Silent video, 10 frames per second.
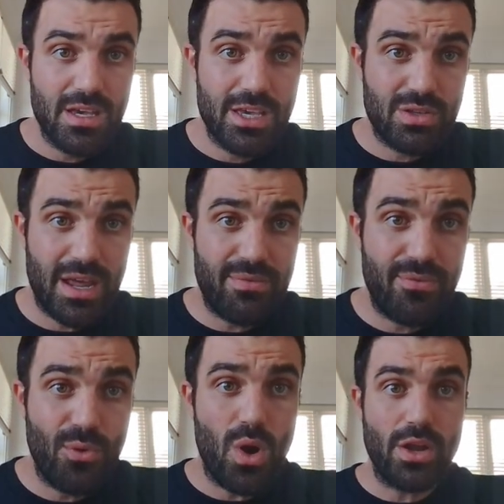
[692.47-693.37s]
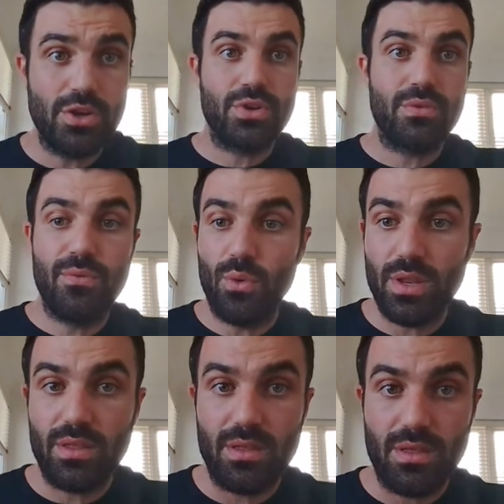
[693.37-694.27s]
you'll have
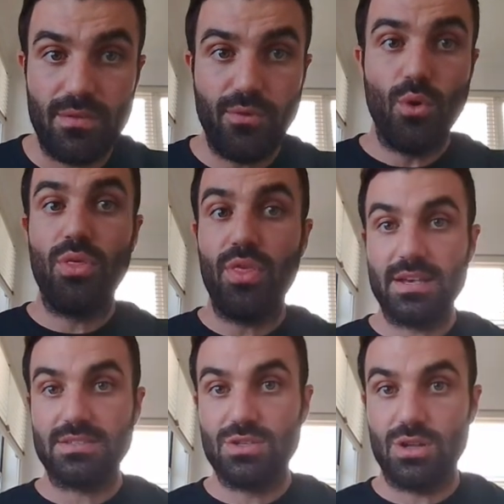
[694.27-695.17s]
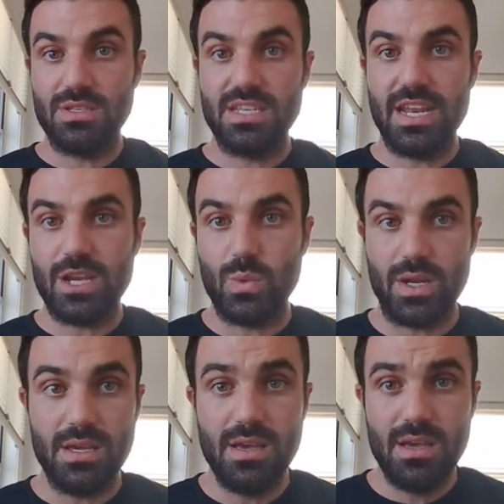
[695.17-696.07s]
$444,000 in
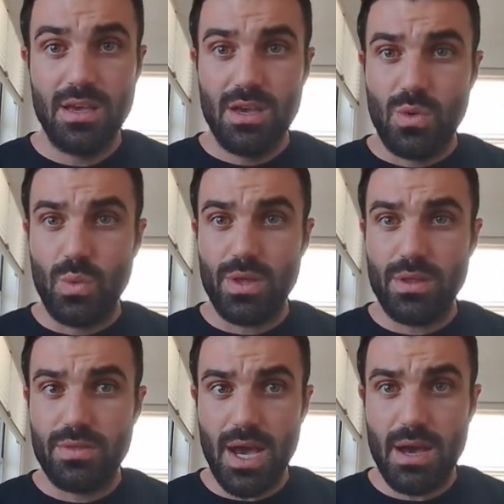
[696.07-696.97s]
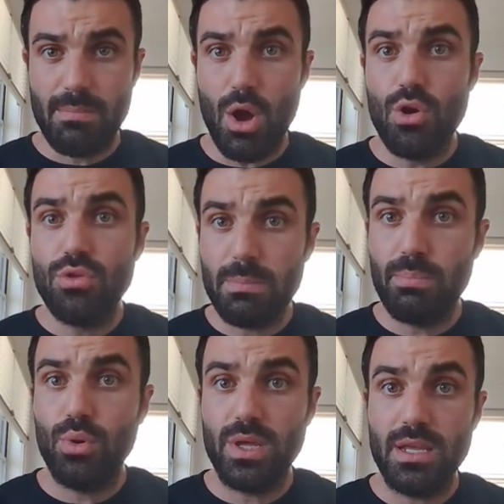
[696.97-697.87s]
equity with only
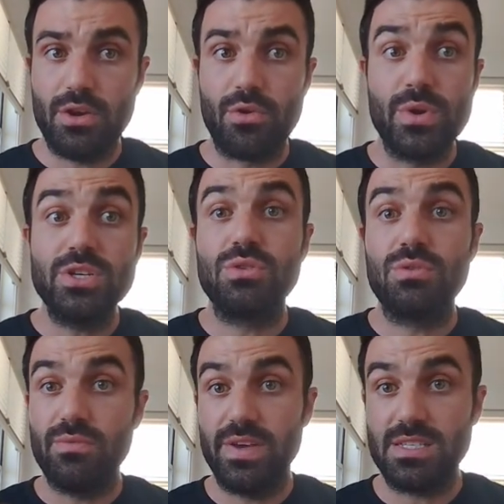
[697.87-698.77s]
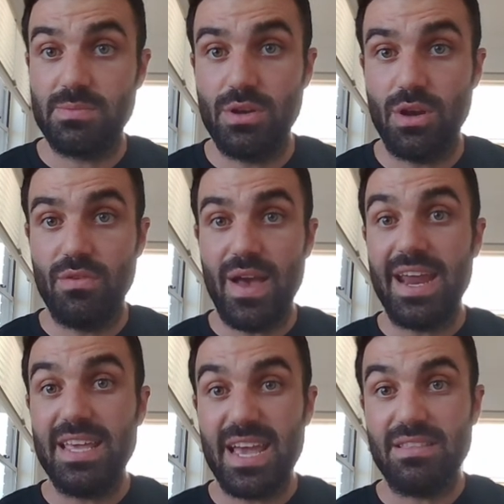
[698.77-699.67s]
putting in an original investment of
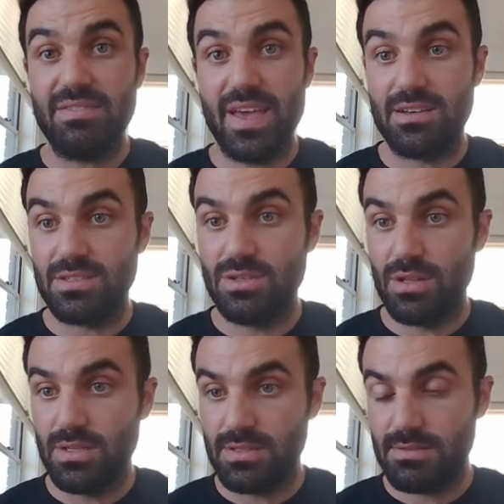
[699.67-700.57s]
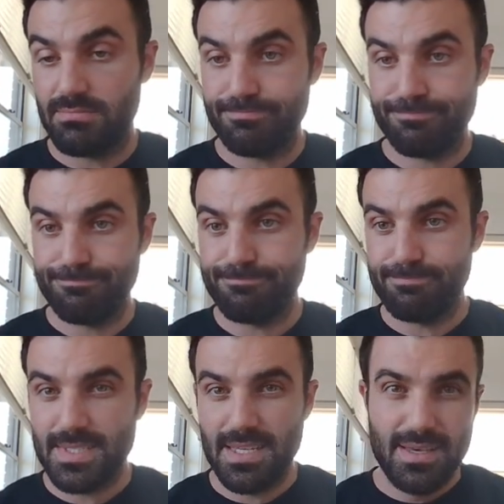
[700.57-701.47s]
$88,000.
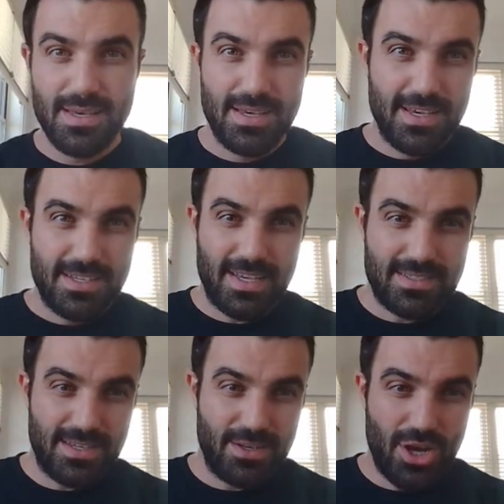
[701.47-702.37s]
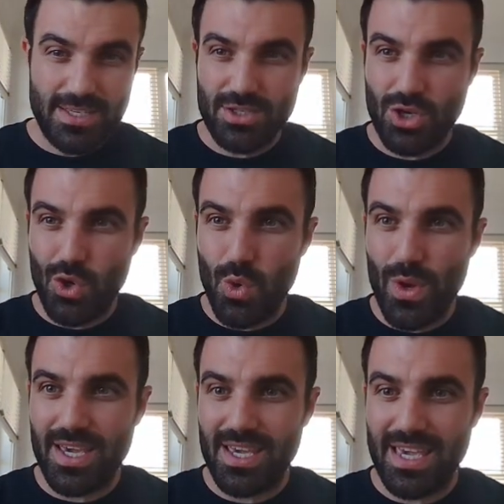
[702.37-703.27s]
So that's a nice
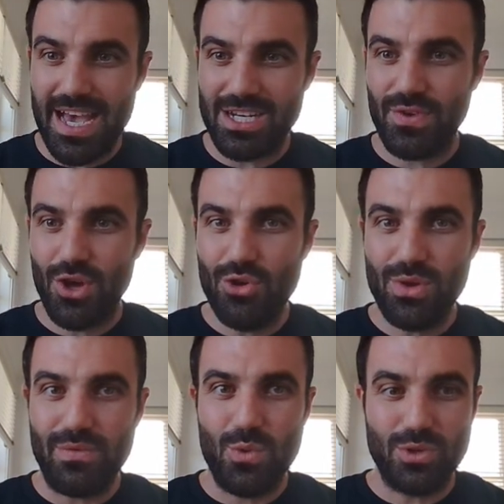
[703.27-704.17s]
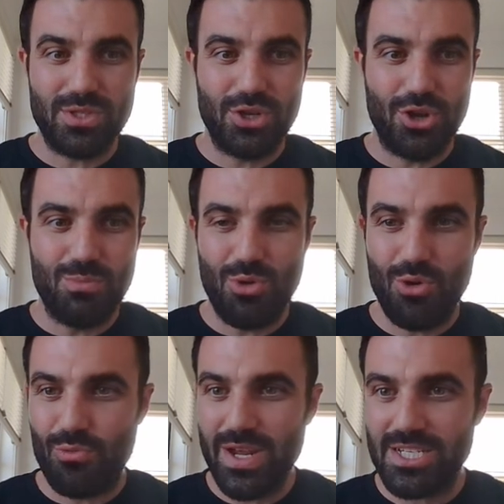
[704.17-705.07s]
quick cash flow. If you want to know more,
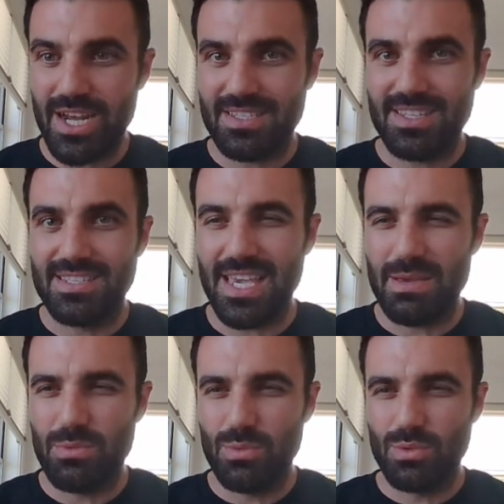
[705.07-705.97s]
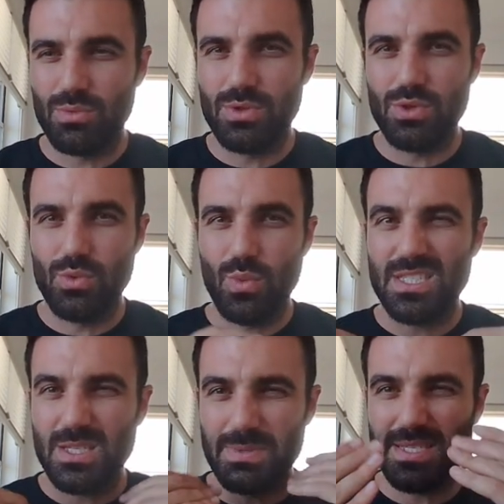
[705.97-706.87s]
reach out to the team and we'll do one
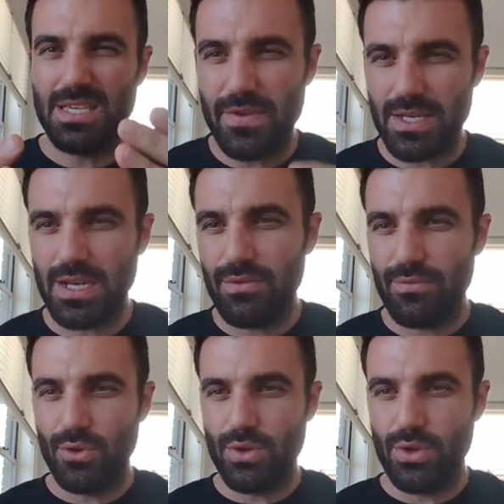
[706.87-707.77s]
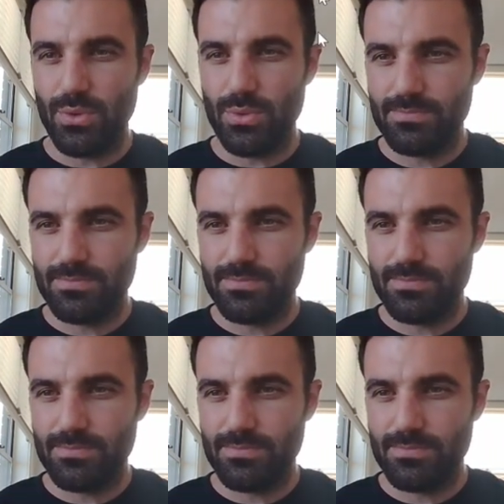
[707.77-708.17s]
specifically for you.